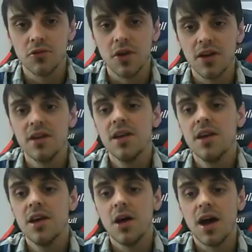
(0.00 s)
right?
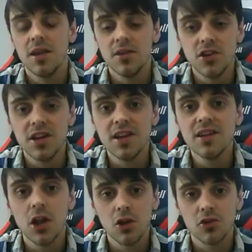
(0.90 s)
And you need a
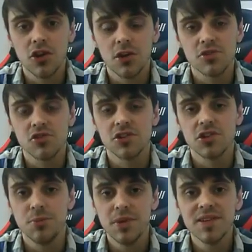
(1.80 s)
long-term structured
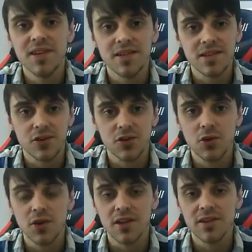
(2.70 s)
business to do
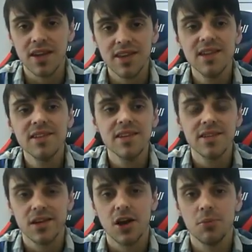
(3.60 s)
this, and this is the
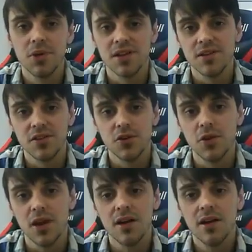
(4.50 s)
company to do
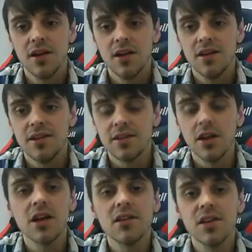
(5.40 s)
that. So like
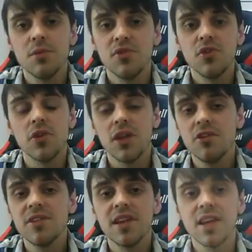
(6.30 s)
I said before, there is
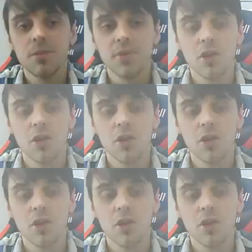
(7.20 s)
a link below